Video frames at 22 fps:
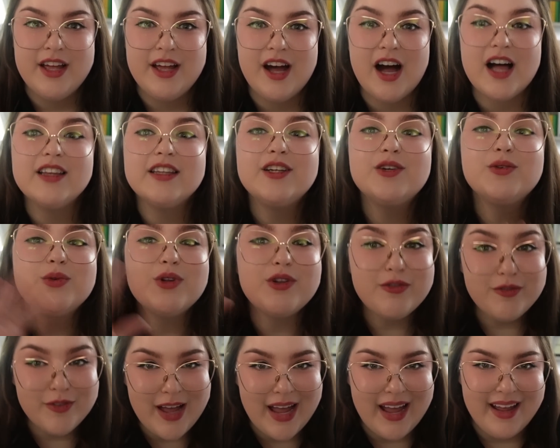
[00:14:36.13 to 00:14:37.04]
A literal
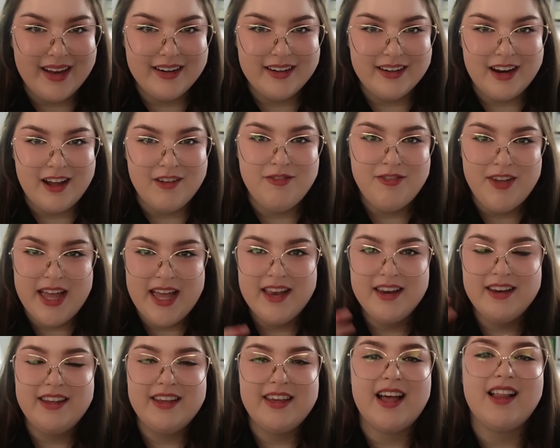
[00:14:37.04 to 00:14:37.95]
fan. A
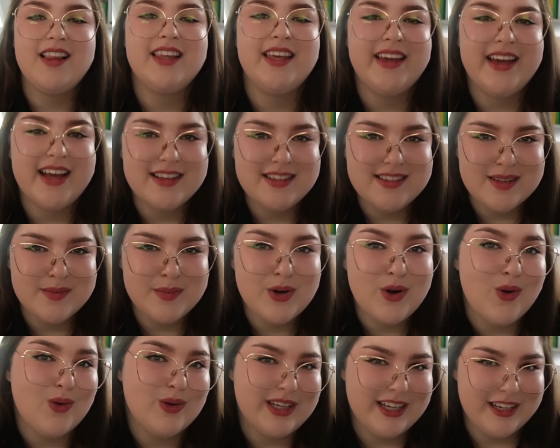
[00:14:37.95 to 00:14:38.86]
fan yelling at someone
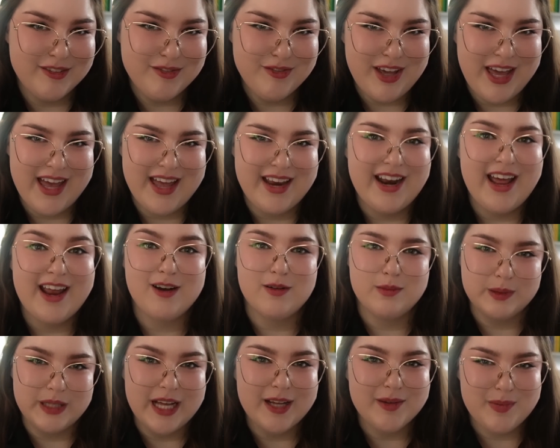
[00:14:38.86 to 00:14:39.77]
holding a fan at a
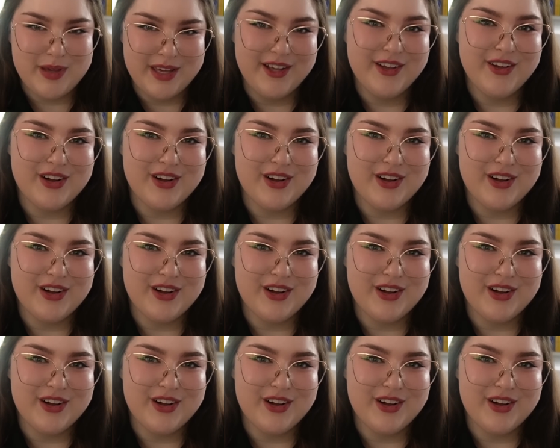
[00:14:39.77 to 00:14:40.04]
BLACKPINK